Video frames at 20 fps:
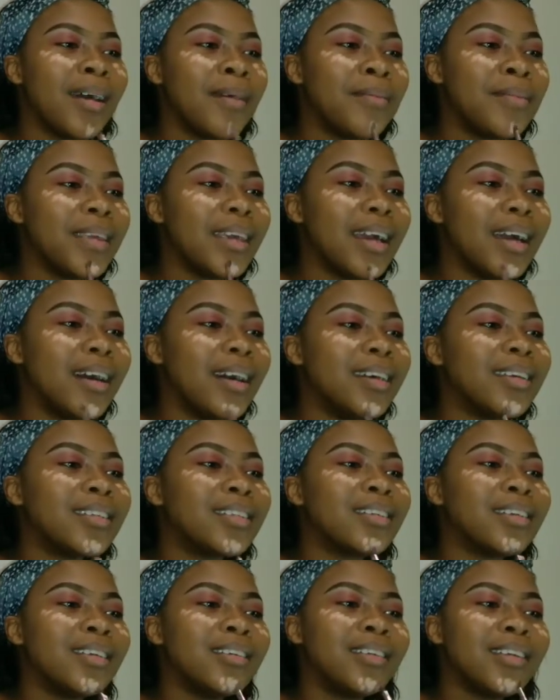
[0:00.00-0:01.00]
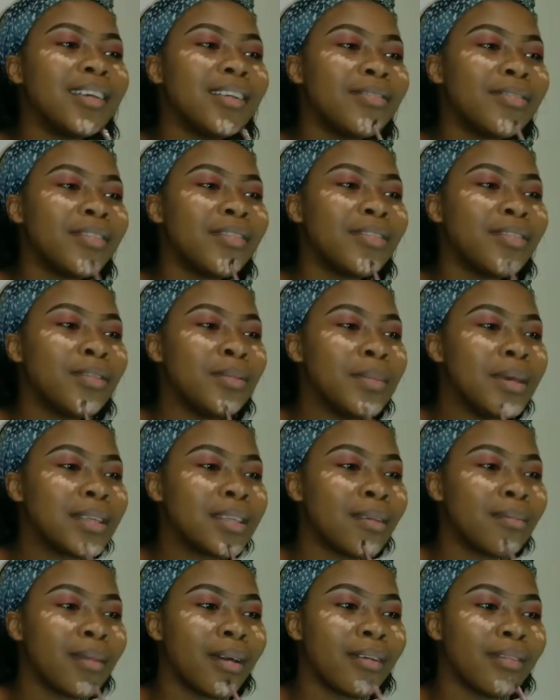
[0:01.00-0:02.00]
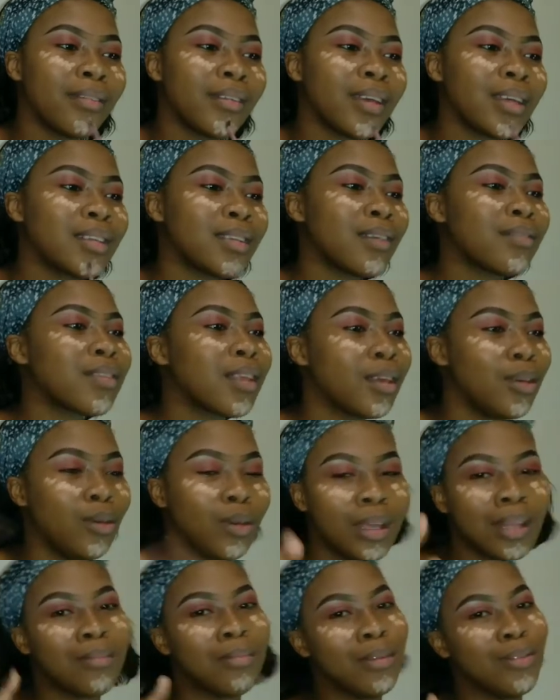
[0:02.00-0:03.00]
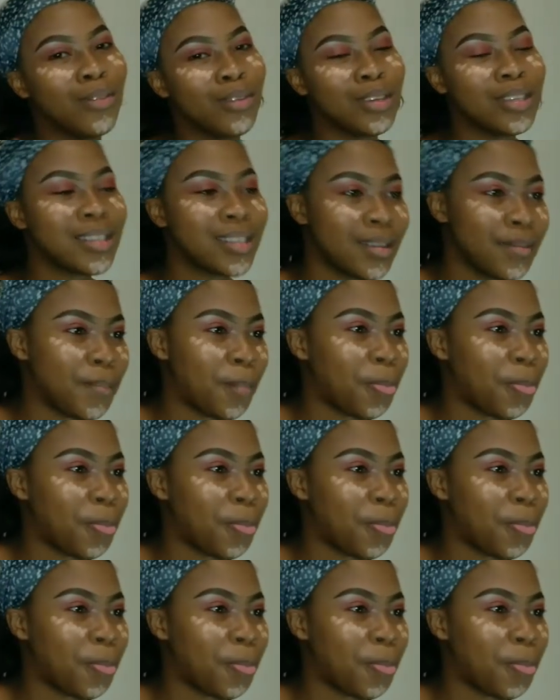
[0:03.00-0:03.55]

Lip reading: yeah, so if you mess up my face after you hit me first,